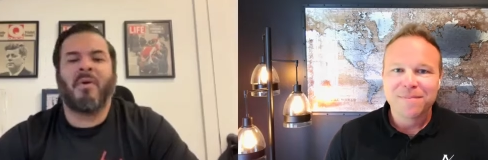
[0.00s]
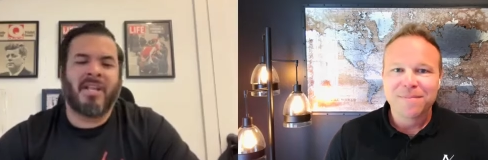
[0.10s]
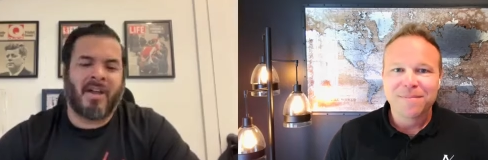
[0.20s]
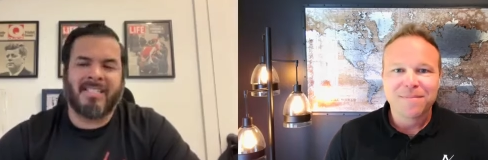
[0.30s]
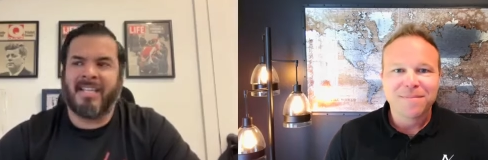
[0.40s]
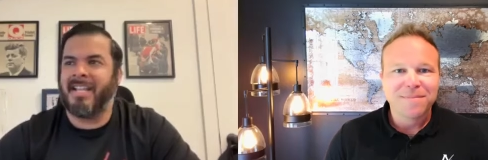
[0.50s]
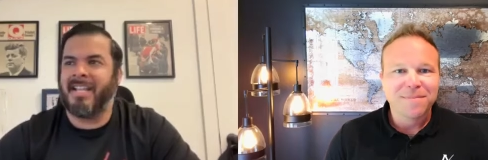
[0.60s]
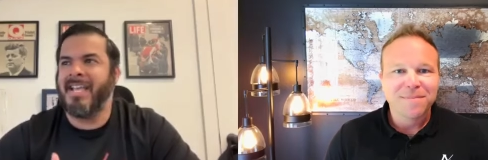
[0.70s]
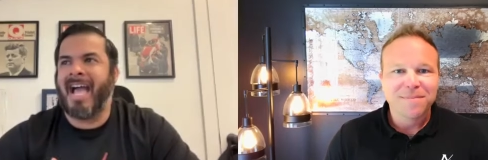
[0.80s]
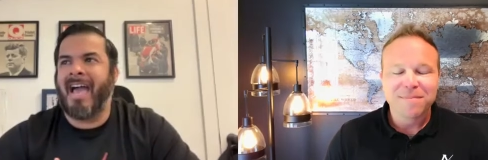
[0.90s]
Speaker 1: way to go. I said
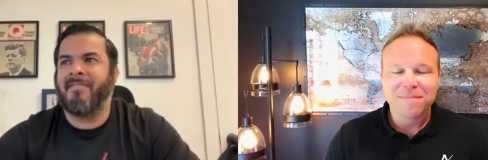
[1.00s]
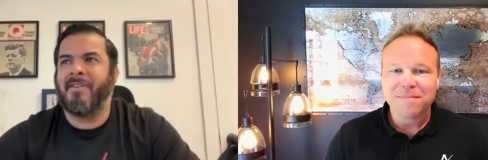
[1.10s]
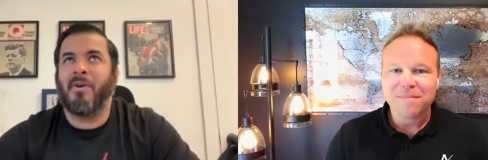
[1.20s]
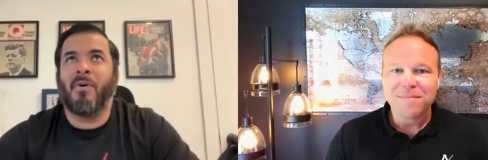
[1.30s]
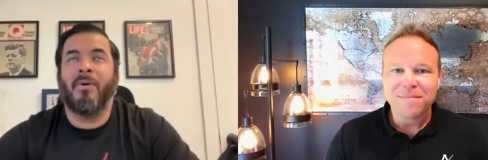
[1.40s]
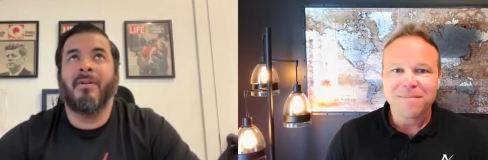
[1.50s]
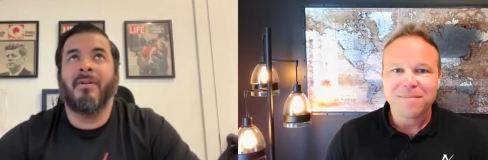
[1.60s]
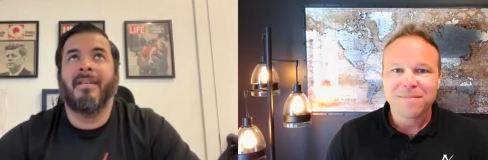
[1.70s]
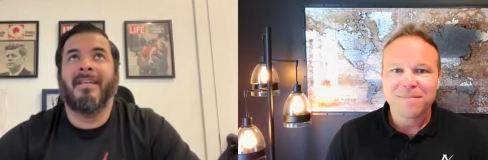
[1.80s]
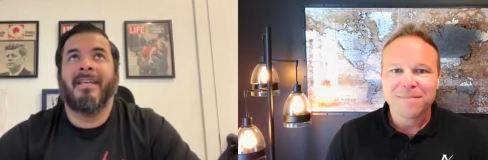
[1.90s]
I have a goal
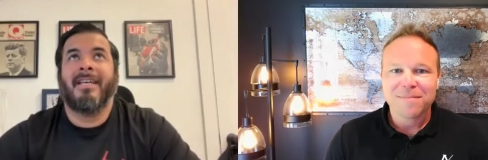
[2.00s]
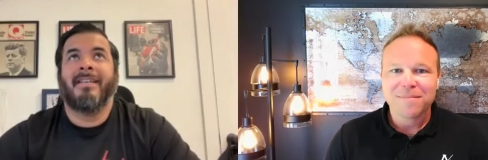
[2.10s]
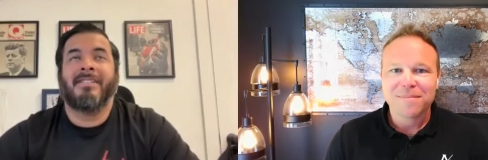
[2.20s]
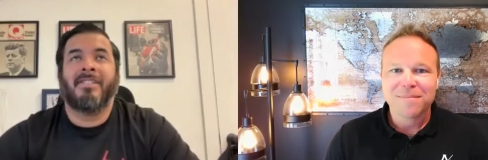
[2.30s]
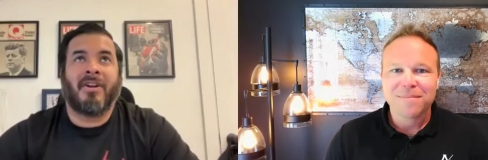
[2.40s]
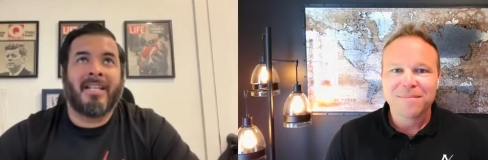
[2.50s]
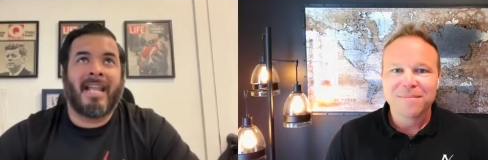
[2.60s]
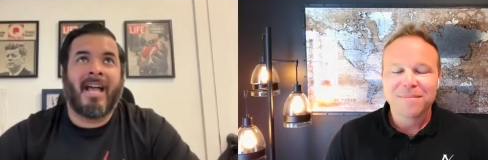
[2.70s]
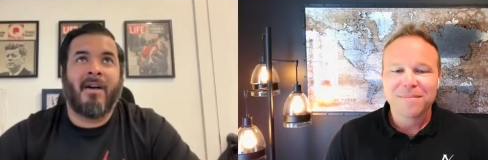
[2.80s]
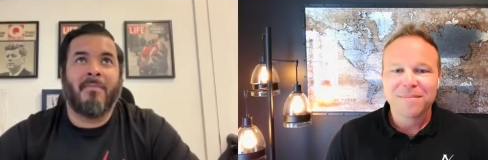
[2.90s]
starting
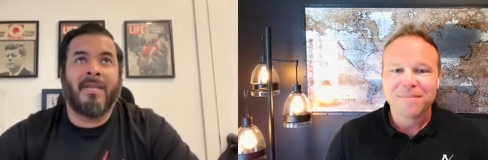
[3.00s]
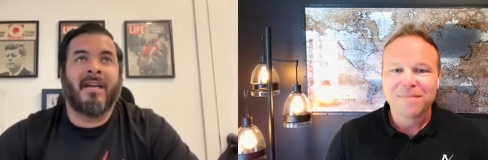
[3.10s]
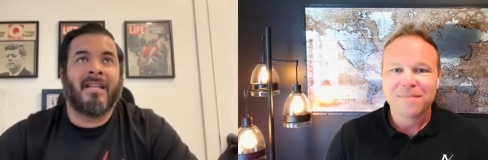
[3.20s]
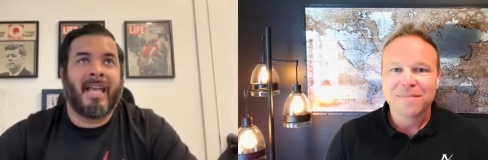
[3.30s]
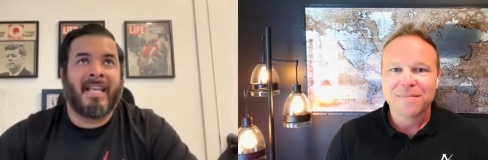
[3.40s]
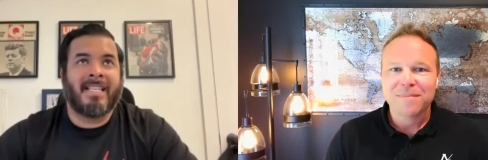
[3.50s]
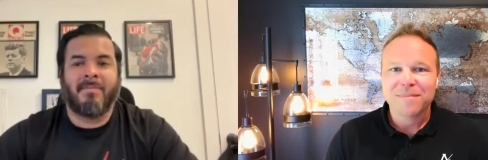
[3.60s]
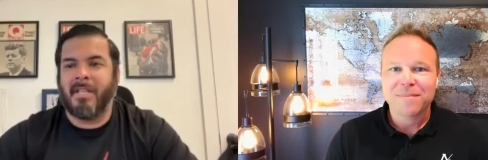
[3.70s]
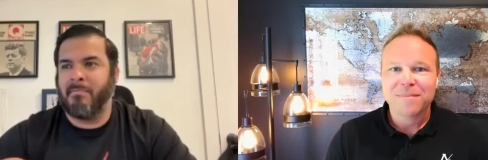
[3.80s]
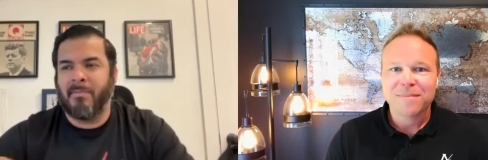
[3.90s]
now, being on X,
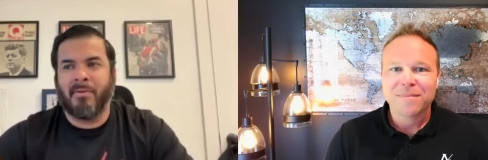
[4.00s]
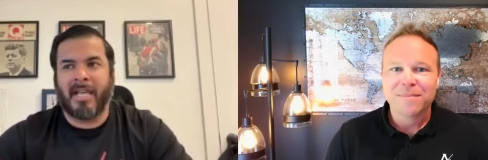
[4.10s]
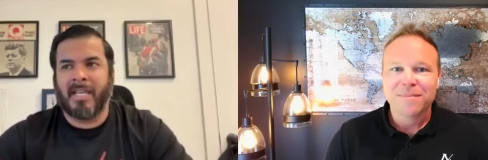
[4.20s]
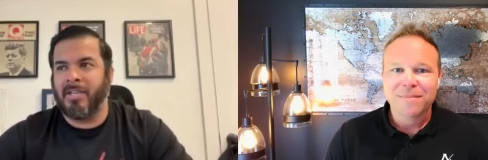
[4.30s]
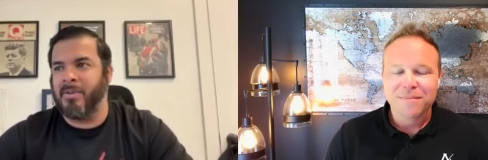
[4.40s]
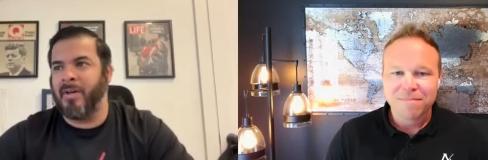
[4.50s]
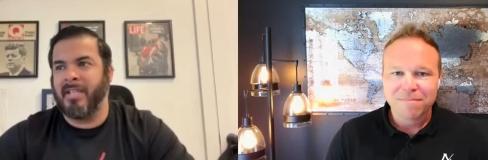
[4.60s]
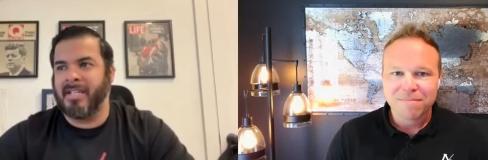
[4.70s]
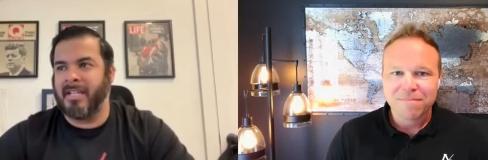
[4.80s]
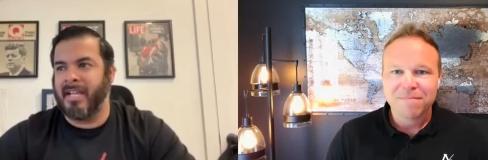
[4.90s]
meeting people like you, all these
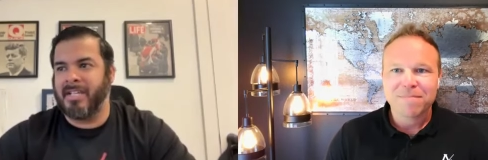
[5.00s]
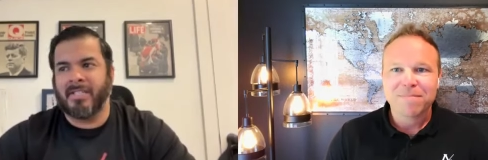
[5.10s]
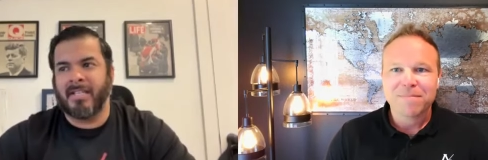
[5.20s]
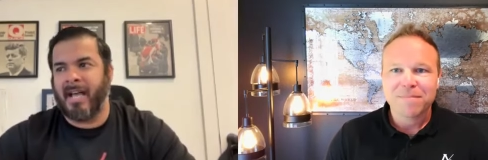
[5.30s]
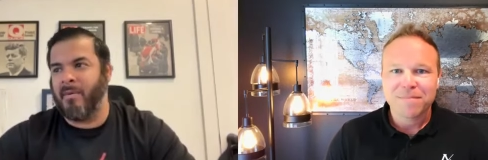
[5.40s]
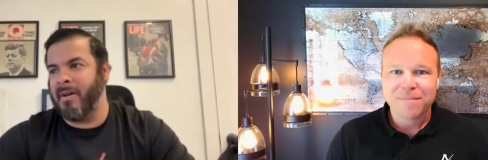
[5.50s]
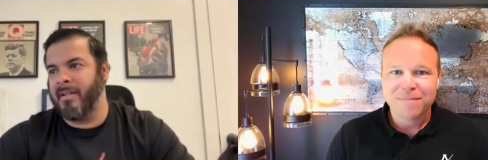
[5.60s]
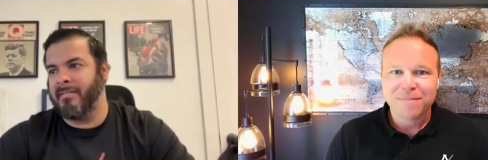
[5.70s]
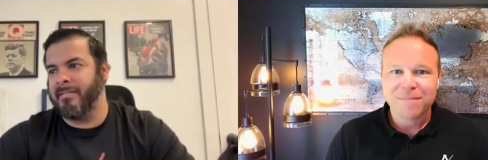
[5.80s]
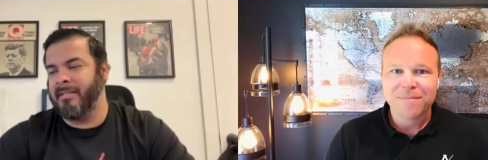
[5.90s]
connections. I want